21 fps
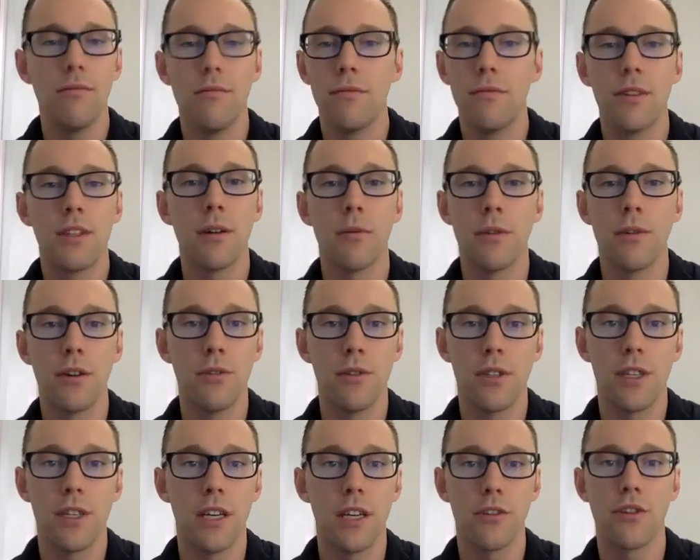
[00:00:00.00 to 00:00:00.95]
someone
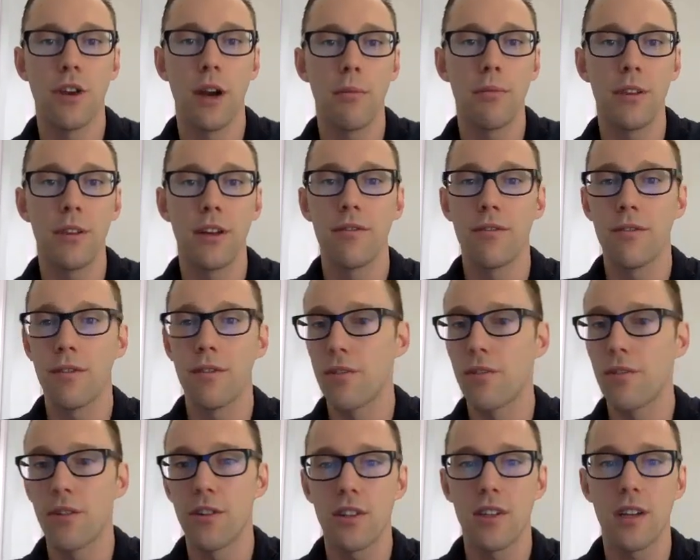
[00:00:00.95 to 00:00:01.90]
who's seeing trampoline for the
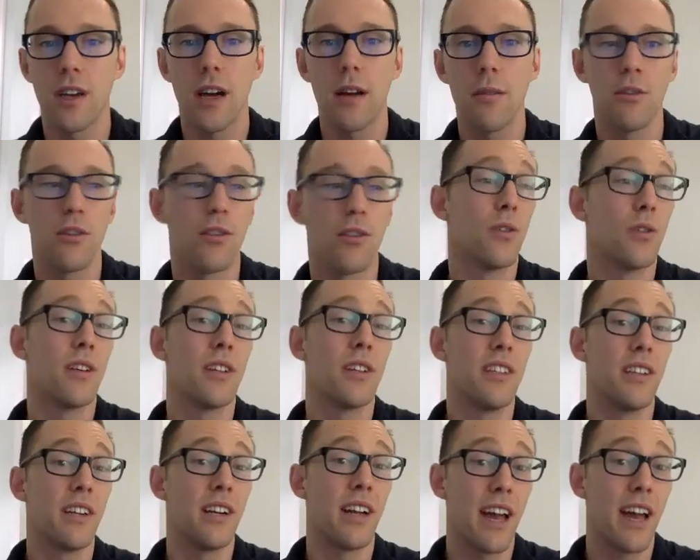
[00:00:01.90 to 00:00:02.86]
first time or has only
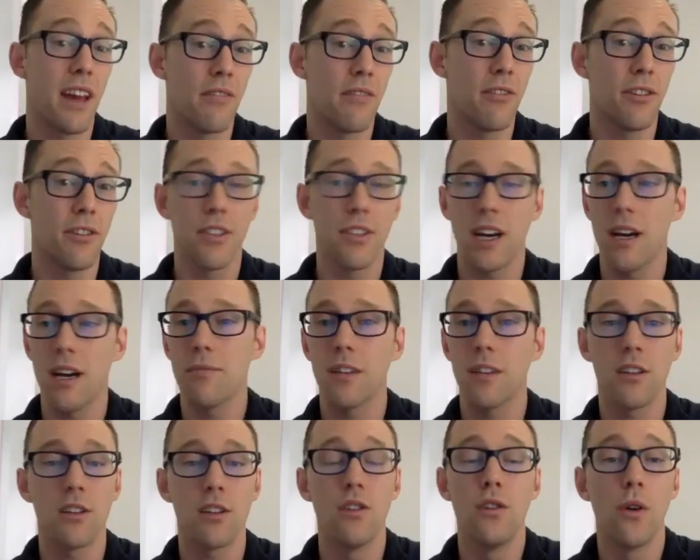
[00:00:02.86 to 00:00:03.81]
seen it a handful of times
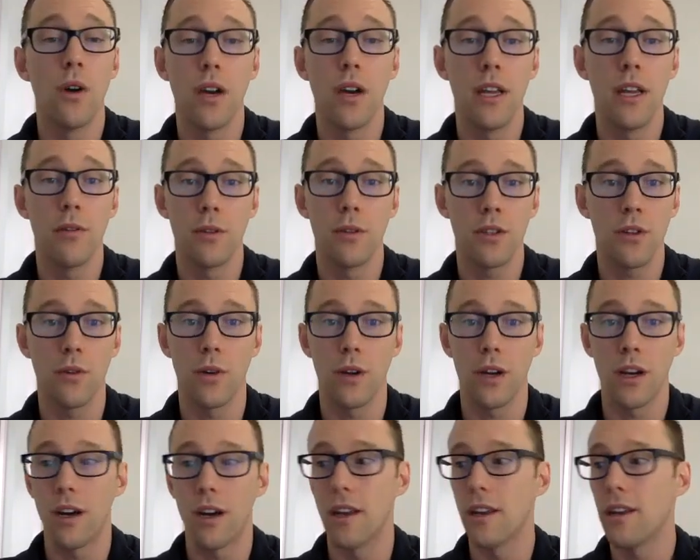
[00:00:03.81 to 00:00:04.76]
has no idea what's going
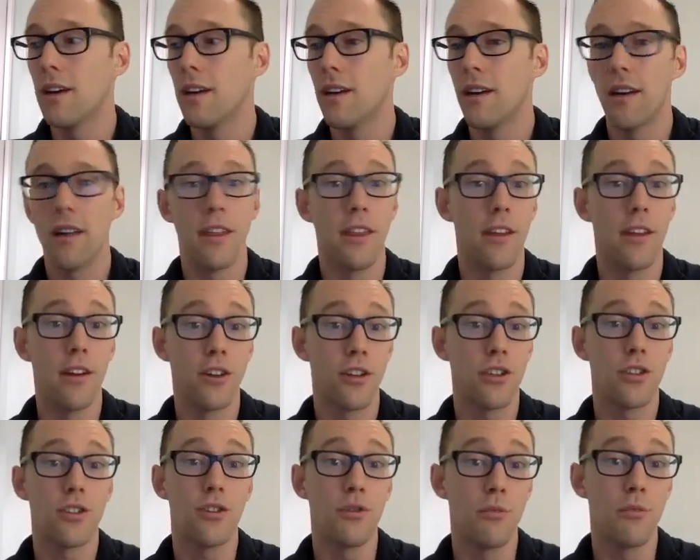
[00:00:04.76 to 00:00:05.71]
on. They're
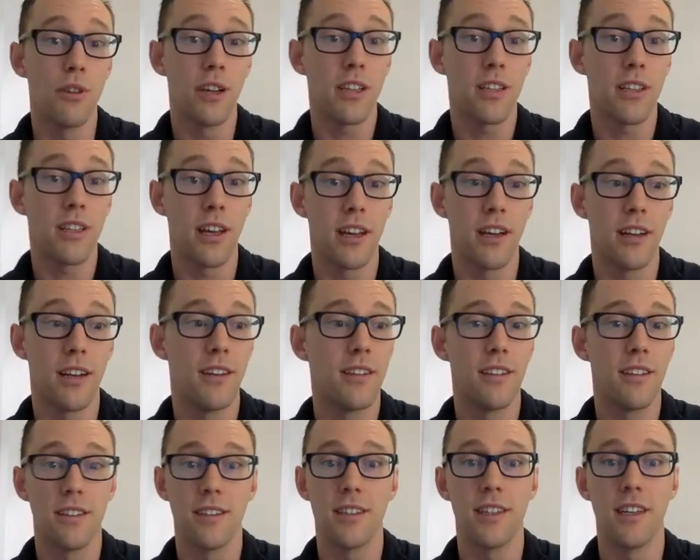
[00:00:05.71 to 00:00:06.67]
just super excited
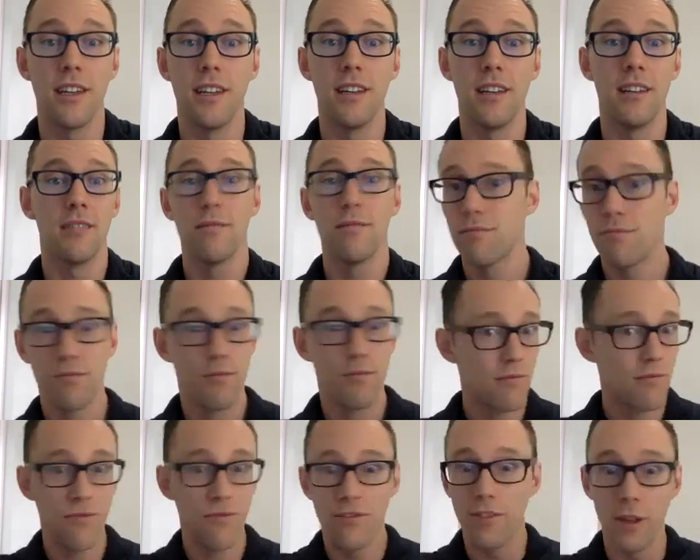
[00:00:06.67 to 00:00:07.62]
to see
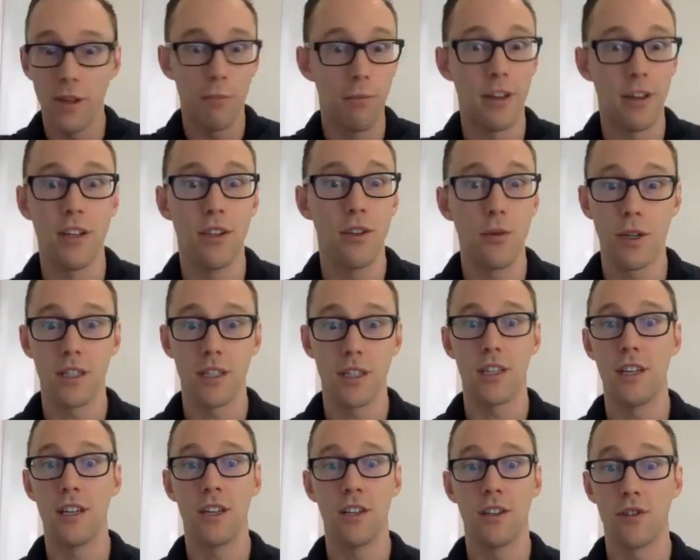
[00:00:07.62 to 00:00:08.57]
flippy,
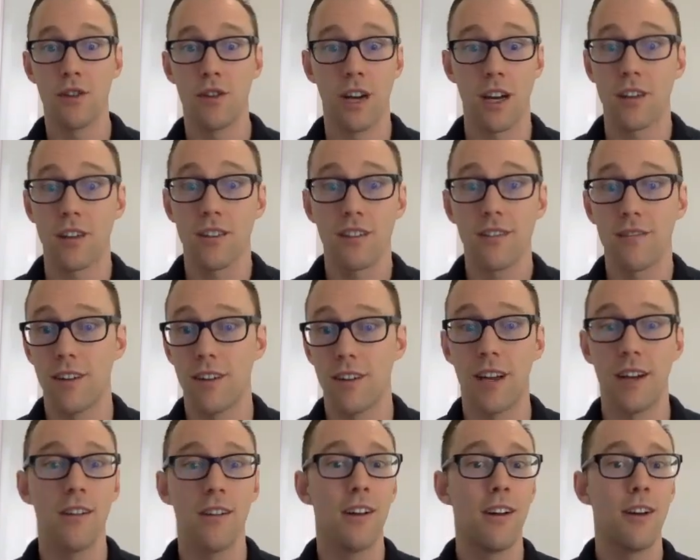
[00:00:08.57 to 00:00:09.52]
twisty tricks,
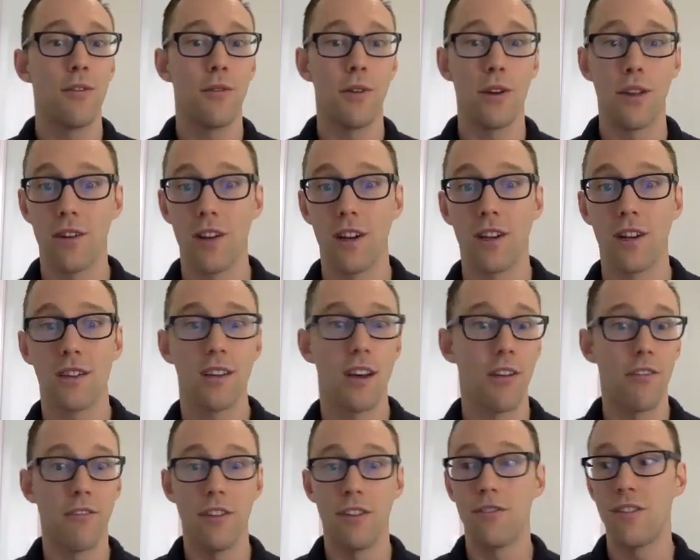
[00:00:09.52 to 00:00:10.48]
right? Whether it's
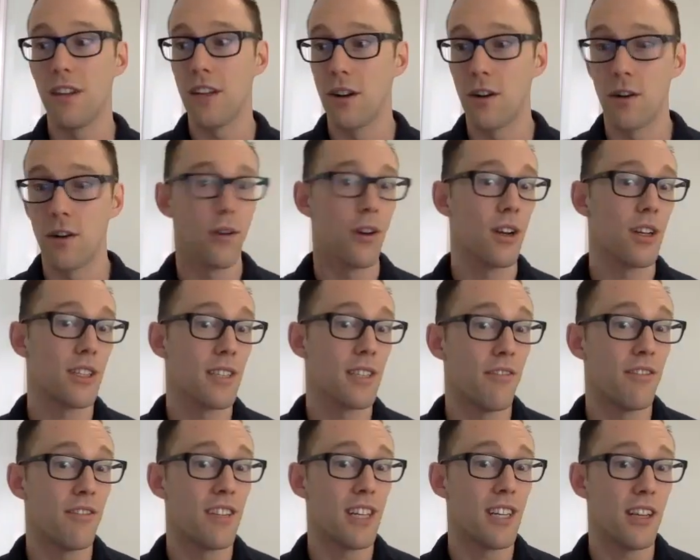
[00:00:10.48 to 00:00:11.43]
a 15-0 or a
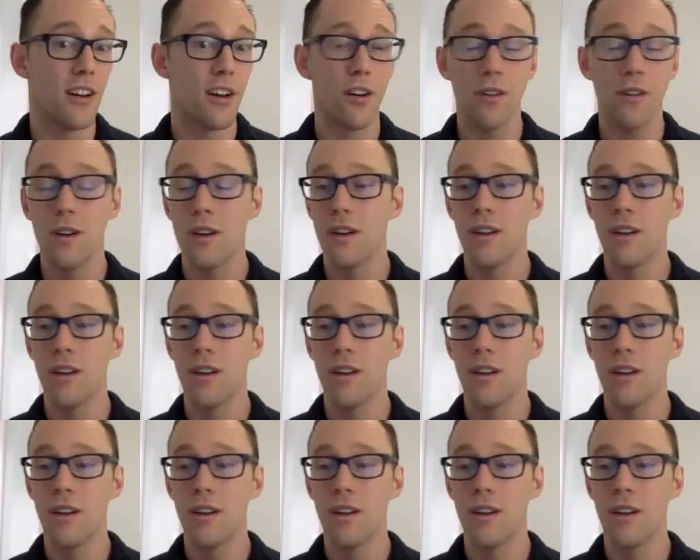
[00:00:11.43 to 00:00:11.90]
17-0,